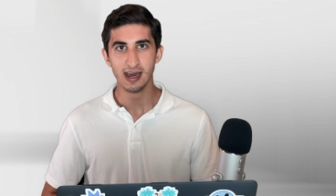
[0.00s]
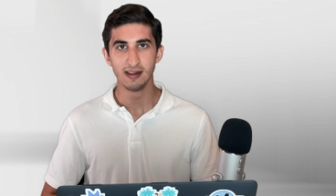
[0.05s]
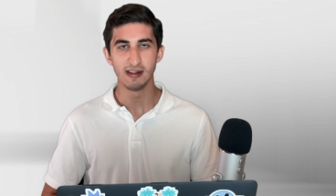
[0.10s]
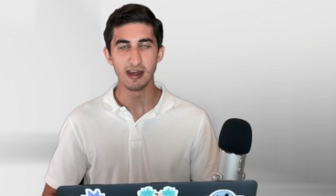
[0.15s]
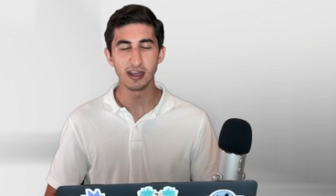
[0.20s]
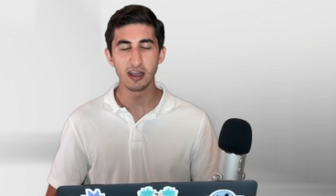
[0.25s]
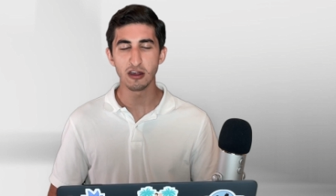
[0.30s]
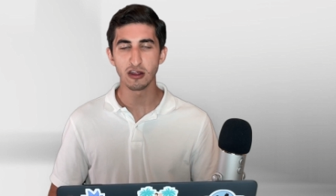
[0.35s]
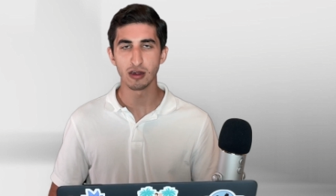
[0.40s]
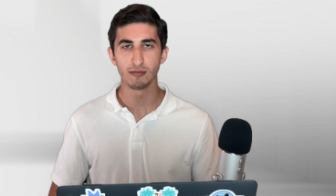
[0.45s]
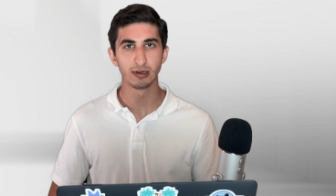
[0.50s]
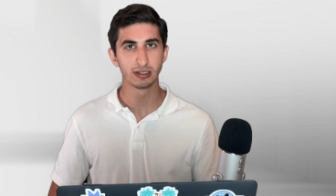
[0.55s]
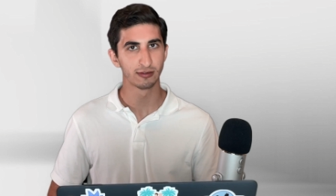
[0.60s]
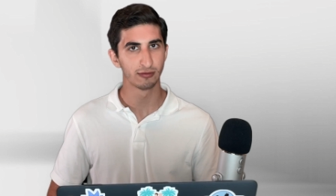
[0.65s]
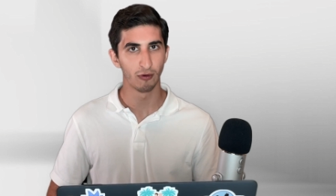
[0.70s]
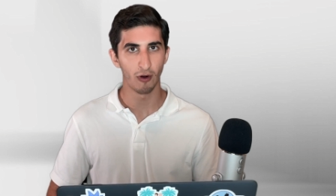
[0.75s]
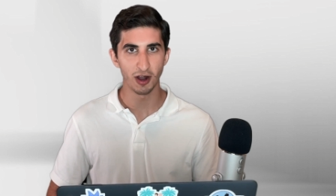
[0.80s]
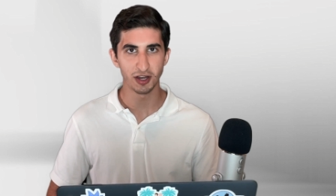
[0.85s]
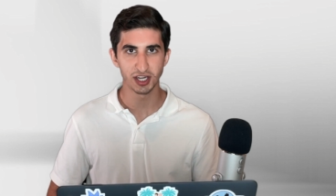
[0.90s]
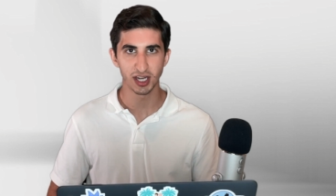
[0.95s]
Thank you so much for
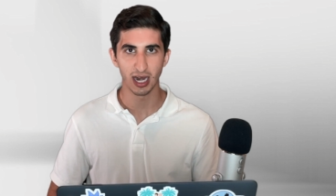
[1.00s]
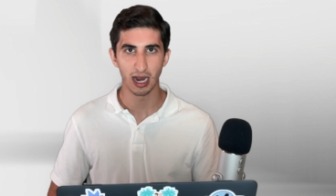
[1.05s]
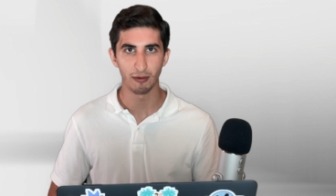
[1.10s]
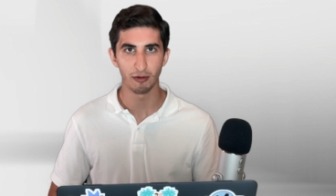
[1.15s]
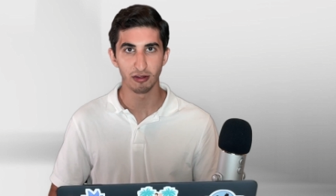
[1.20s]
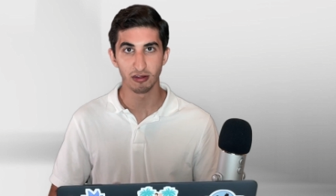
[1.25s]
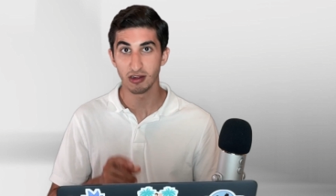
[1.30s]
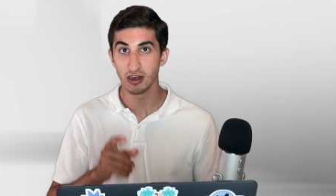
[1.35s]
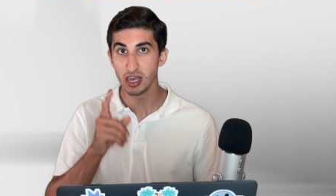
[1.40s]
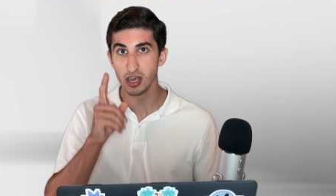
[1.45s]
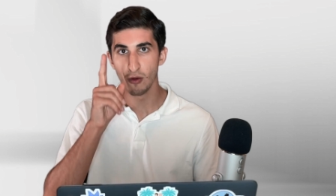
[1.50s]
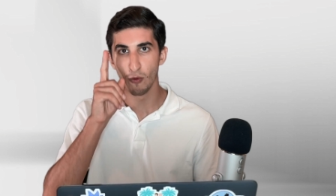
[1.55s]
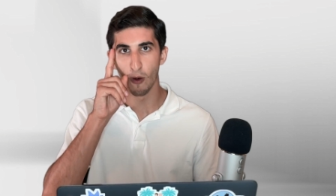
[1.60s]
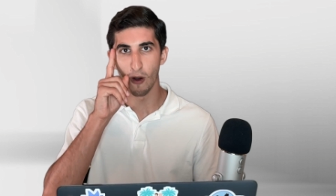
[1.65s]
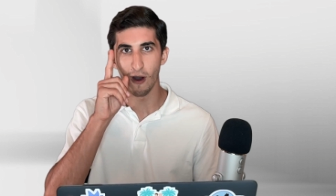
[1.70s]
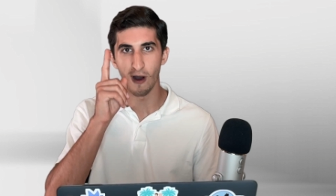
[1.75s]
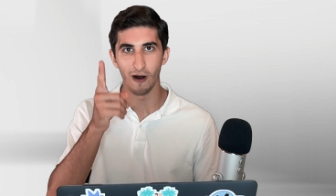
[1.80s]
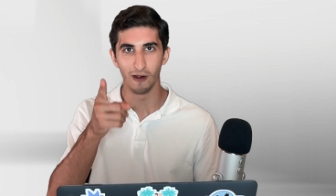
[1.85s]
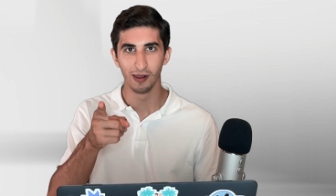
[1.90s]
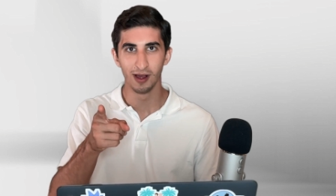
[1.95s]
watching, and I will see you
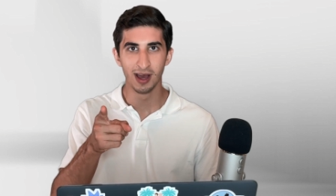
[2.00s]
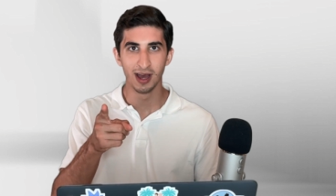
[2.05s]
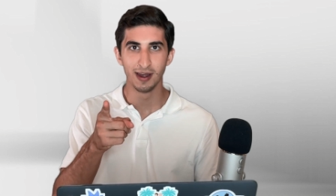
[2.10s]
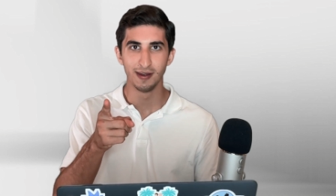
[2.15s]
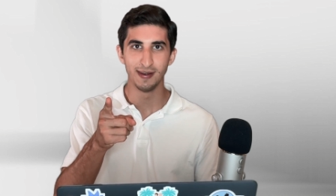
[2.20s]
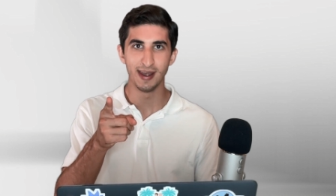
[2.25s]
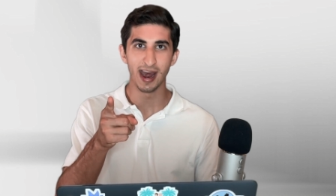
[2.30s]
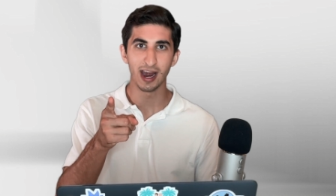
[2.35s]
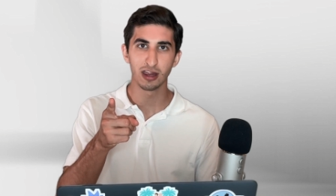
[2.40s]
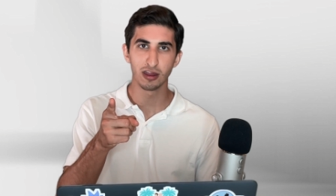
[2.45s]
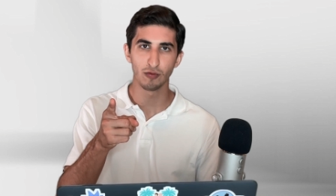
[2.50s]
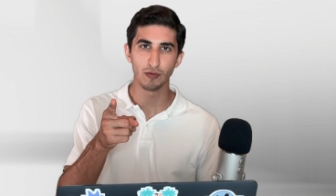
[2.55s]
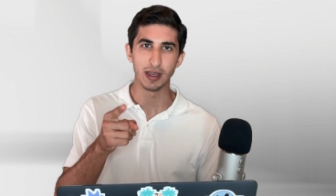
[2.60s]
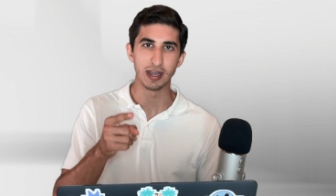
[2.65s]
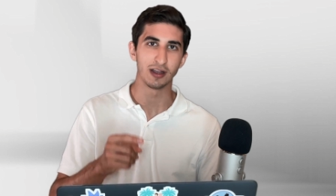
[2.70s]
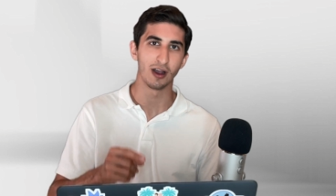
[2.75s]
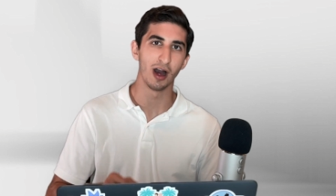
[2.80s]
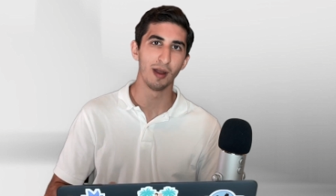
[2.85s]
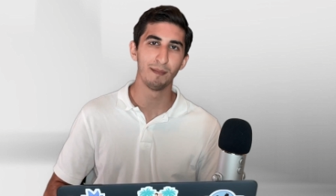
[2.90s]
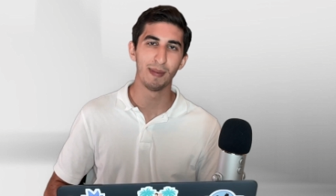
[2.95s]
all next
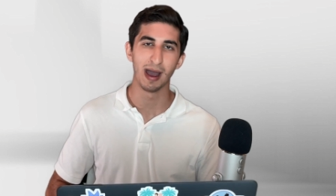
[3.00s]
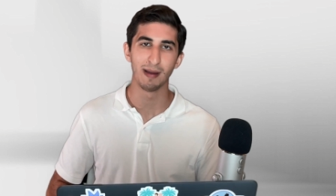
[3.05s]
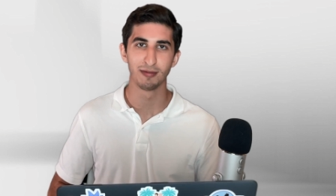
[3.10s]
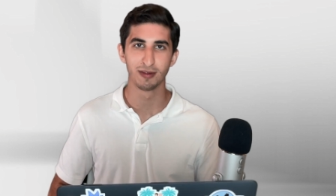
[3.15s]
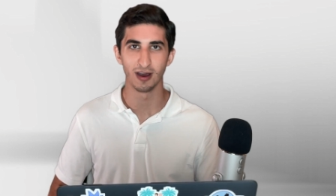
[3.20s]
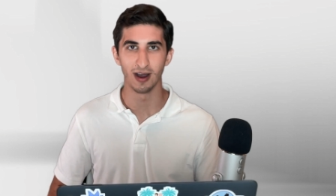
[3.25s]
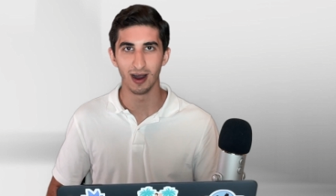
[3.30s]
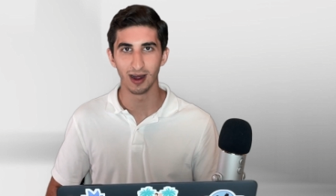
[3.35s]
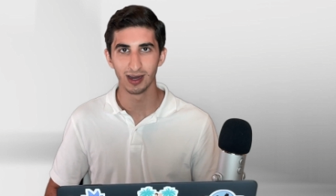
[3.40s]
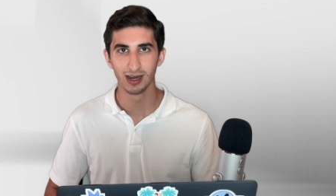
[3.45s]
week on Pepp Talk.